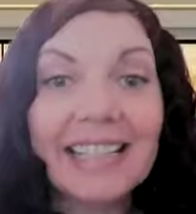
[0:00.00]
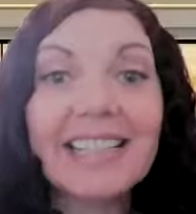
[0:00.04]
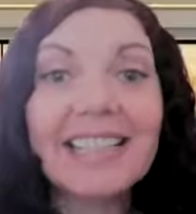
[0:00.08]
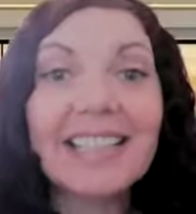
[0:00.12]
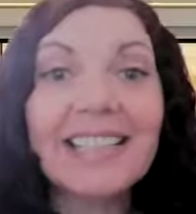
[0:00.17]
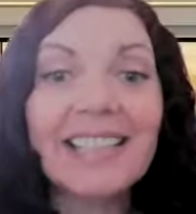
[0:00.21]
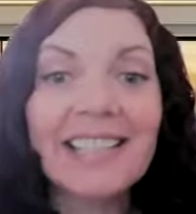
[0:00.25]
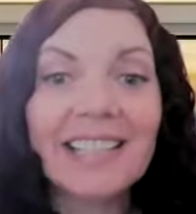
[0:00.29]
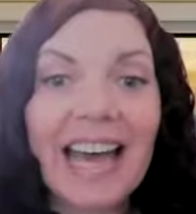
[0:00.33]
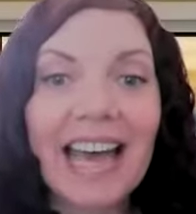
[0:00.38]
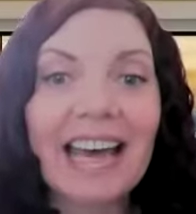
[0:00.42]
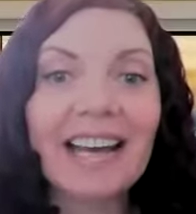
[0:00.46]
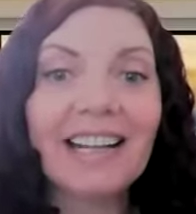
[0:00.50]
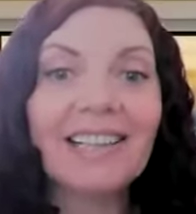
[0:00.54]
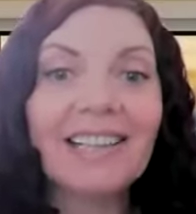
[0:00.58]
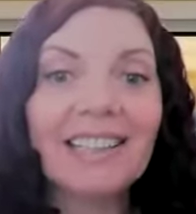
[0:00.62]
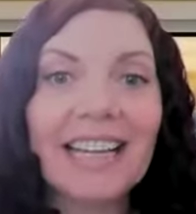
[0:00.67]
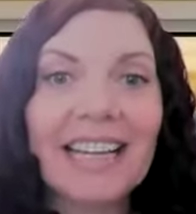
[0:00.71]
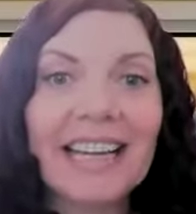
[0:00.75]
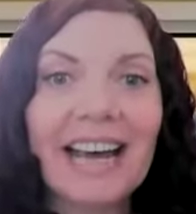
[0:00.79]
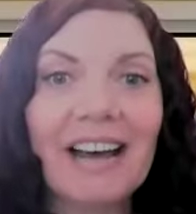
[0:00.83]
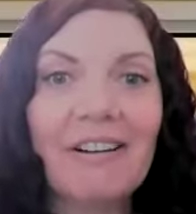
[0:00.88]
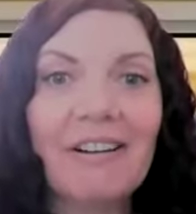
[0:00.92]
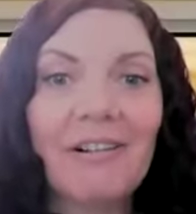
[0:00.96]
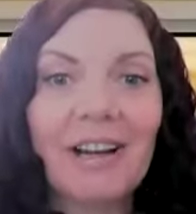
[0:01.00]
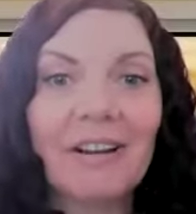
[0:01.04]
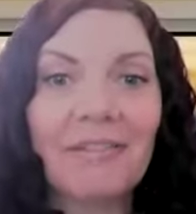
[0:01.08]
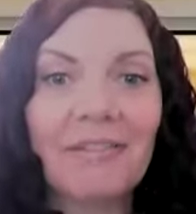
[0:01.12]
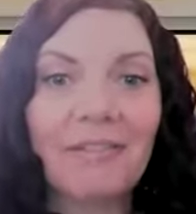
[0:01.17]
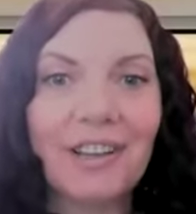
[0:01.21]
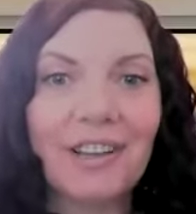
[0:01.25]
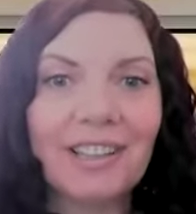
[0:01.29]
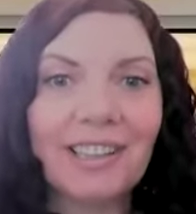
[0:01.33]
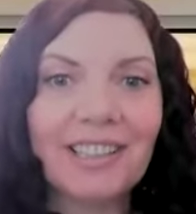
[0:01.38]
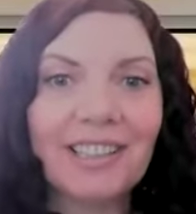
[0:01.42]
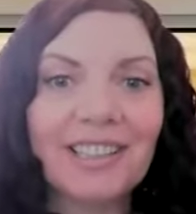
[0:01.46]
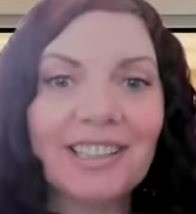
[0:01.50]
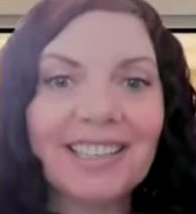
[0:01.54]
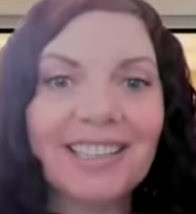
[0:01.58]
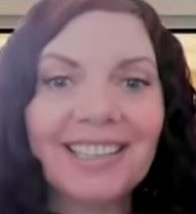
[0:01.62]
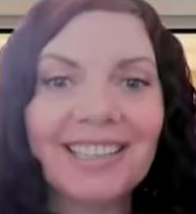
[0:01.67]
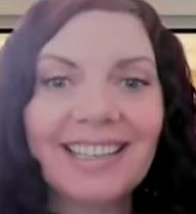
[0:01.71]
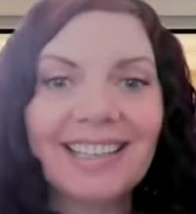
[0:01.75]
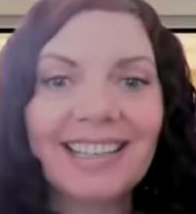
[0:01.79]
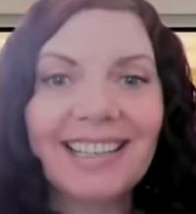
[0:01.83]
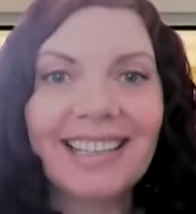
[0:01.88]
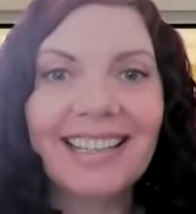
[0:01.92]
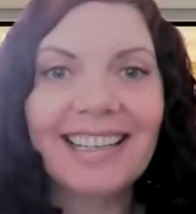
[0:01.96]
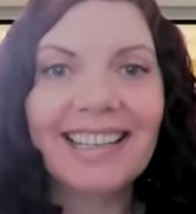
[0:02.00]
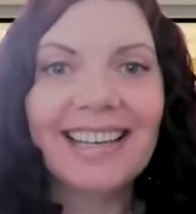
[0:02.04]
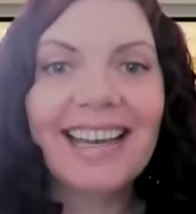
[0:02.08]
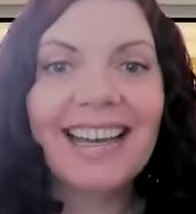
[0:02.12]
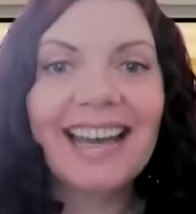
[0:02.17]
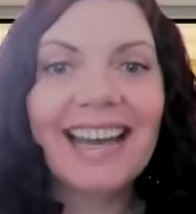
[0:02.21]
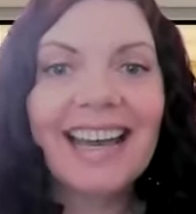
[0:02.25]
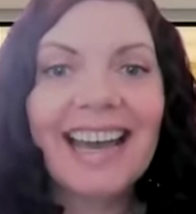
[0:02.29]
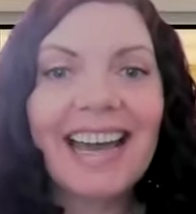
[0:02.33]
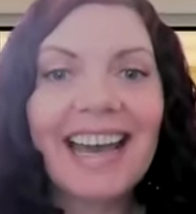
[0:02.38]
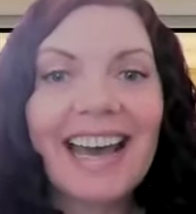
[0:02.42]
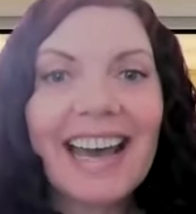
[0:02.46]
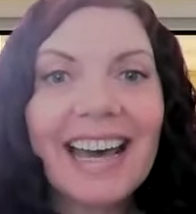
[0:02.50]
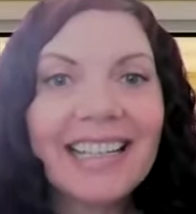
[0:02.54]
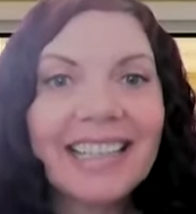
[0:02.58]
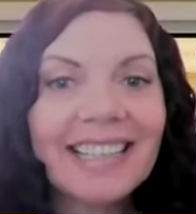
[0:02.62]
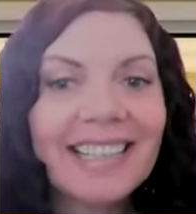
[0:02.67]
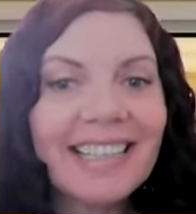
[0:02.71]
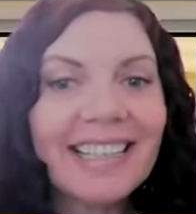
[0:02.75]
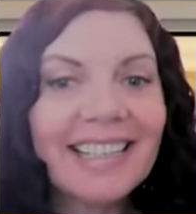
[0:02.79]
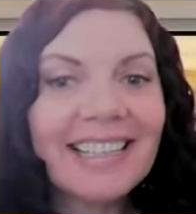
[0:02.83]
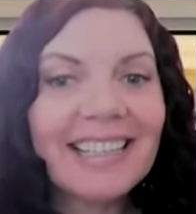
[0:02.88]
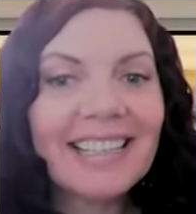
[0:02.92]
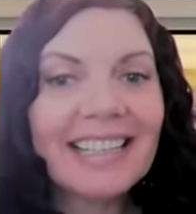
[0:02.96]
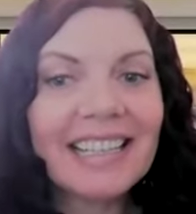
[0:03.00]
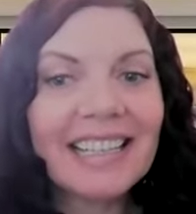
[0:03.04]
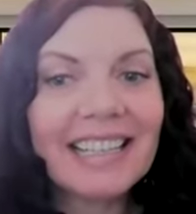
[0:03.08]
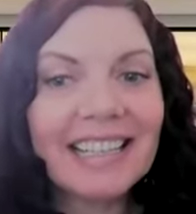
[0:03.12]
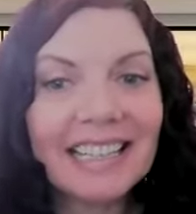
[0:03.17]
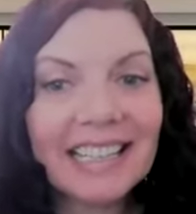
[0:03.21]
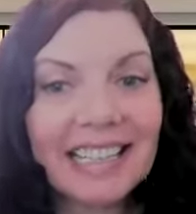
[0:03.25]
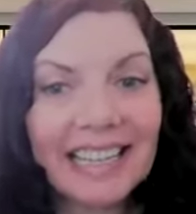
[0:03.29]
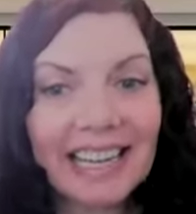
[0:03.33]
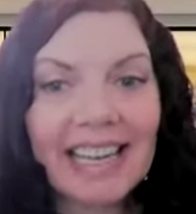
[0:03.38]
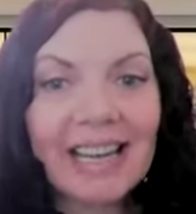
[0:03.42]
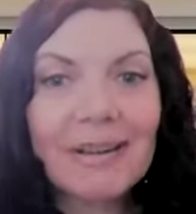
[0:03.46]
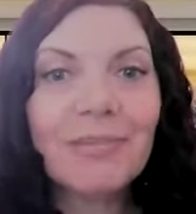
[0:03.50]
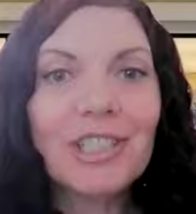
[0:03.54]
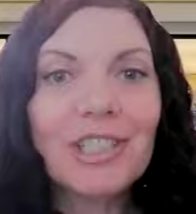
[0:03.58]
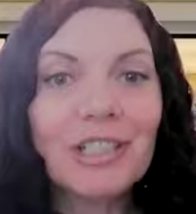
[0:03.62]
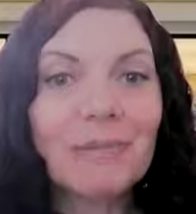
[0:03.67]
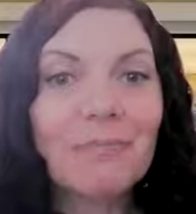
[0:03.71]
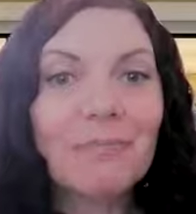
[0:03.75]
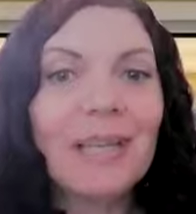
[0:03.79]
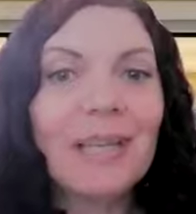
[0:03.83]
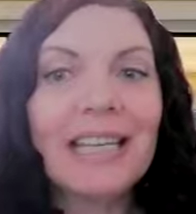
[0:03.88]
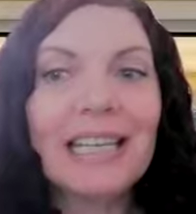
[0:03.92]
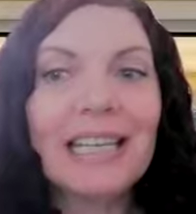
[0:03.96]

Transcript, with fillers: And that's exactly how I felt. And it came to